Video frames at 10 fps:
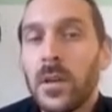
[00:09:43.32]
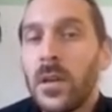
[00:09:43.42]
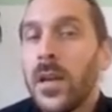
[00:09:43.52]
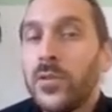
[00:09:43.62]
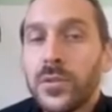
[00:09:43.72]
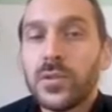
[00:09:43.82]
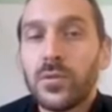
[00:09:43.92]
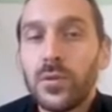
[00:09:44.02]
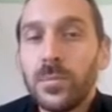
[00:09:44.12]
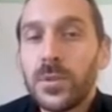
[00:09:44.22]
interest
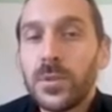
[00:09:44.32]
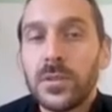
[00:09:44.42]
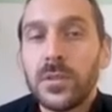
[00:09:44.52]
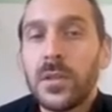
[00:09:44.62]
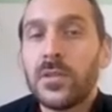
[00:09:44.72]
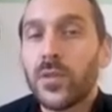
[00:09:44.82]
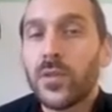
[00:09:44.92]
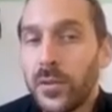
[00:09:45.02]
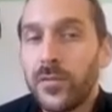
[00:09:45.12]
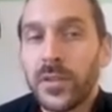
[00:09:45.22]
groups try
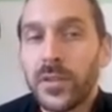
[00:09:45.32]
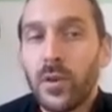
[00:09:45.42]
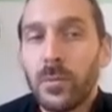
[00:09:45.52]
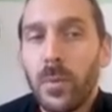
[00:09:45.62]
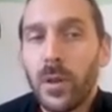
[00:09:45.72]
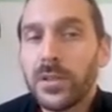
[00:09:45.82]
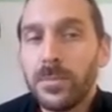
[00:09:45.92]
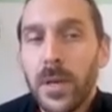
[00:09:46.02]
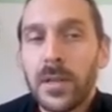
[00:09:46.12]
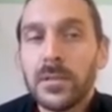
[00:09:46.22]
to influence
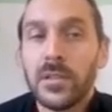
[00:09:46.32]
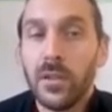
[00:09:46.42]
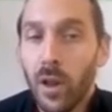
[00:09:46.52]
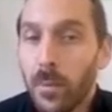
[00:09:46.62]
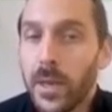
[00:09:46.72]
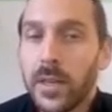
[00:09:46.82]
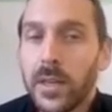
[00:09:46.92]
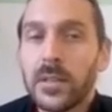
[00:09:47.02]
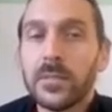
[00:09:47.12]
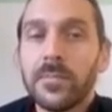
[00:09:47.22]
policymakers is
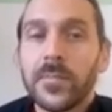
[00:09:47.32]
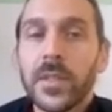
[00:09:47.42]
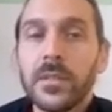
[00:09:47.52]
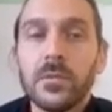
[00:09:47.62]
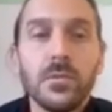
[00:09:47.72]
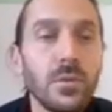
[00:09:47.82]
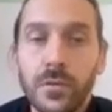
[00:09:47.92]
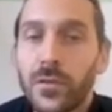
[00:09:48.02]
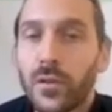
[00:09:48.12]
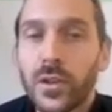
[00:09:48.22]
lobbying. So
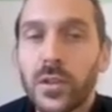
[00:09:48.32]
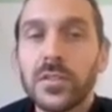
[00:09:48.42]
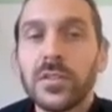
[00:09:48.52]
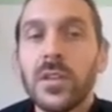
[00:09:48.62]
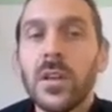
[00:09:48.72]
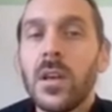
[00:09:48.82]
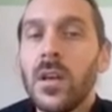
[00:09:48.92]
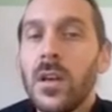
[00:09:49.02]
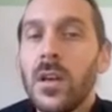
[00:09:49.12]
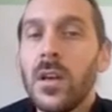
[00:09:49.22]
of course,
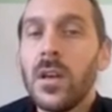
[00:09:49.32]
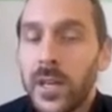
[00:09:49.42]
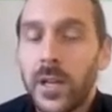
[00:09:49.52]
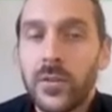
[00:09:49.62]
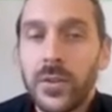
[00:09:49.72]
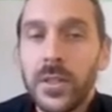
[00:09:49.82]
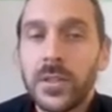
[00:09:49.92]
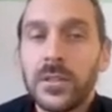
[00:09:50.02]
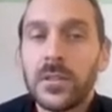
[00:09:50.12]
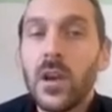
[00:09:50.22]
in many
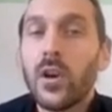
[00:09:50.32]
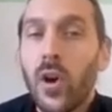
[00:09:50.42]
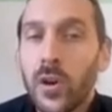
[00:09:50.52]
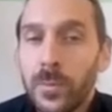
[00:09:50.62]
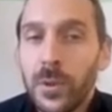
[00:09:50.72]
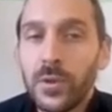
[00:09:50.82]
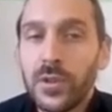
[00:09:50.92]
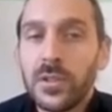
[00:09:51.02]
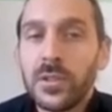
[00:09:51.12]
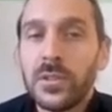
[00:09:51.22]
countries,
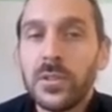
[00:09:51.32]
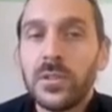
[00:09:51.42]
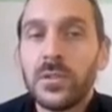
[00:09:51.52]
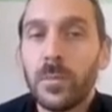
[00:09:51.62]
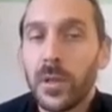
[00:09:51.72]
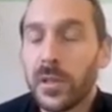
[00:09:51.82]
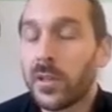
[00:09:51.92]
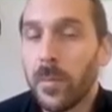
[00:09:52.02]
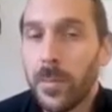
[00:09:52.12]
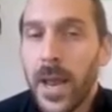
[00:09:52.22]
contributions to
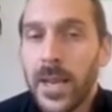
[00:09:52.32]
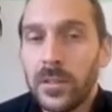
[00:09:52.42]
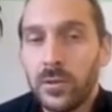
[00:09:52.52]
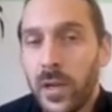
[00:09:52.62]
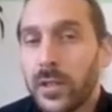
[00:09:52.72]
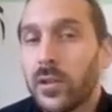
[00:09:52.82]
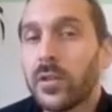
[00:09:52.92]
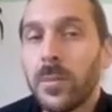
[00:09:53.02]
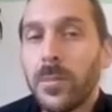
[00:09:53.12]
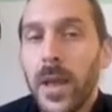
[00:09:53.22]
political campaigns, to electoral
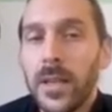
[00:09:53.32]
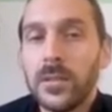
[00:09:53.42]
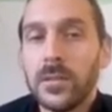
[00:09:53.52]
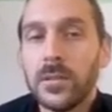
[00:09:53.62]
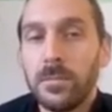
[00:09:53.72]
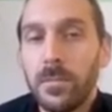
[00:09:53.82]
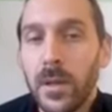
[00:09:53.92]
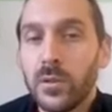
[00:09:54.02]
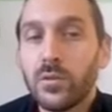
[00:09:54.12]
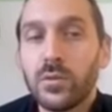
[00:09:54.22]
campaigns play
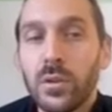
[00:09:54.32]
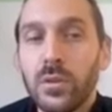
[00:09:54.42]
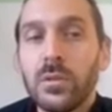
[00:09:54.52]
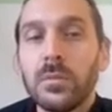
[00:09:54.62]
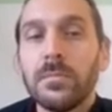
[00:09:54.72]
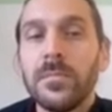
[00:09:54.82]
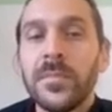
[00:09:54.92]
a huge role.